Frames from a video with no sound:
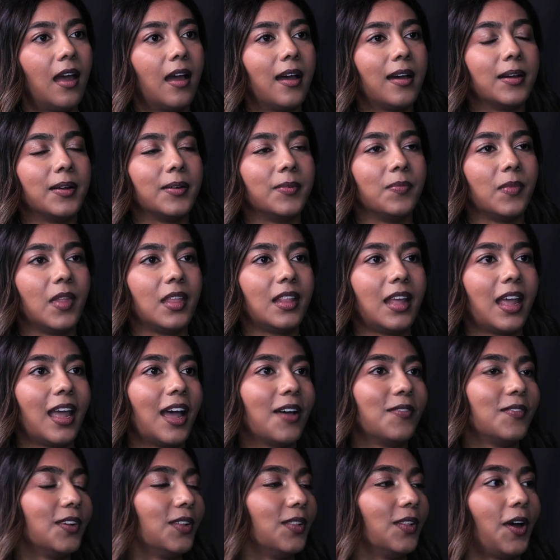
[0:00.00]
And they
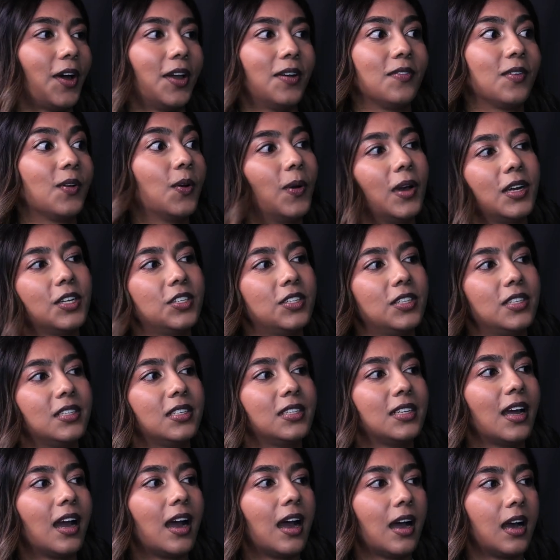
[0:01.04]
have a lot of
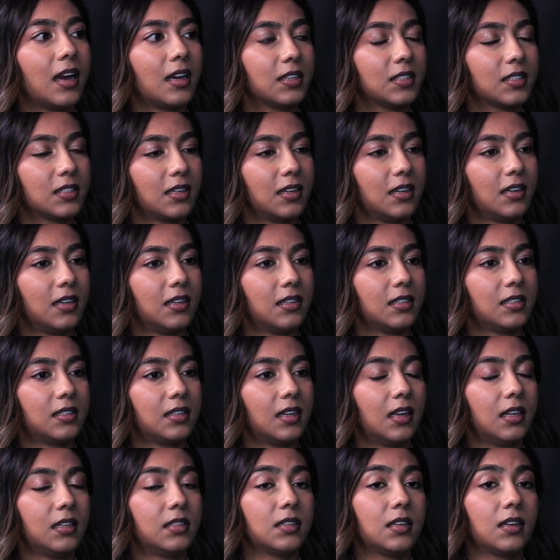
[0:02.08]
questions to ask, and
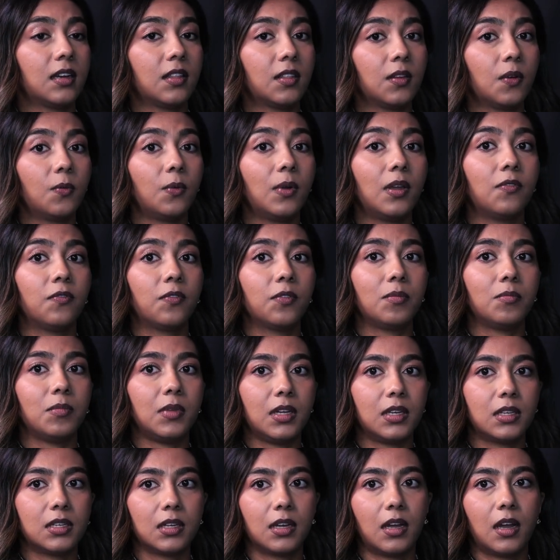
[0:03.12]
it's another way for
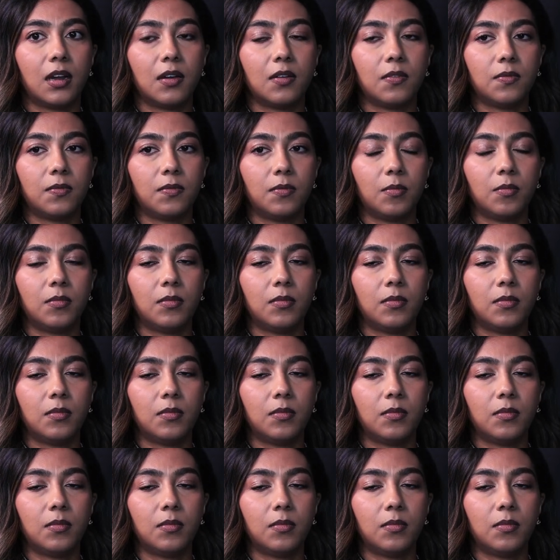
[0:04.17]
me to kind of